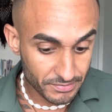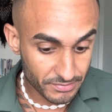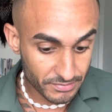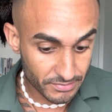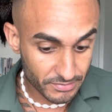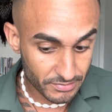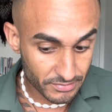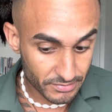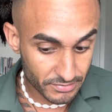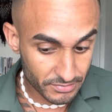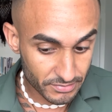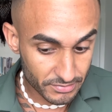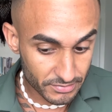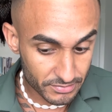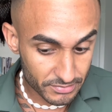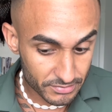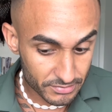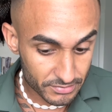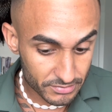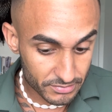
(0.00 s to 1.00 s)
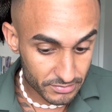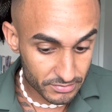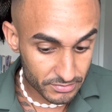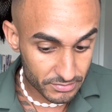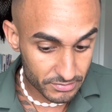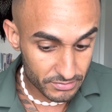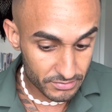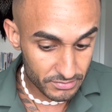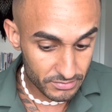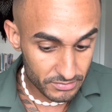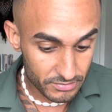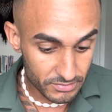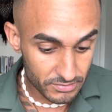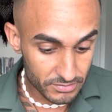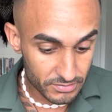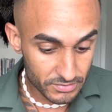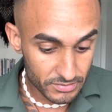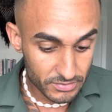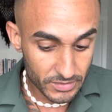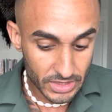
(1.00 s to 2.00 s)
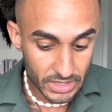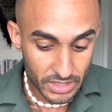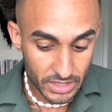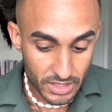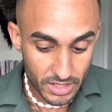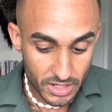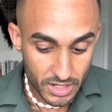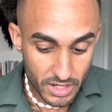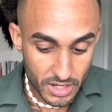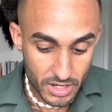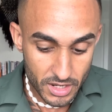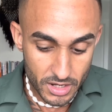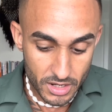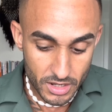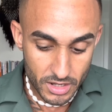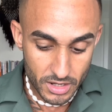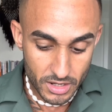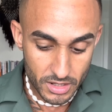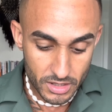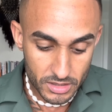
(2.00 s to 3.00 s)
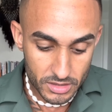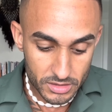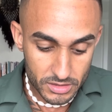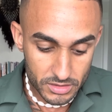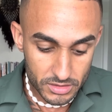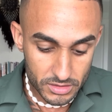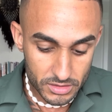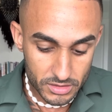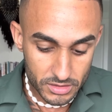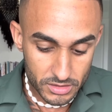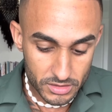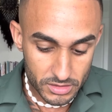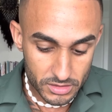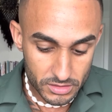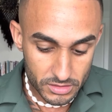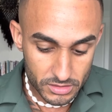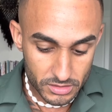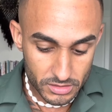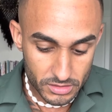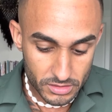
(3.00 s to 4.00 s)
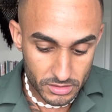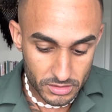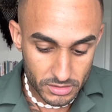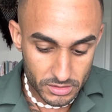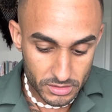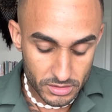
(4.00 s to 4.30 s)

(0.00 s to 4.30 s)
[no speech]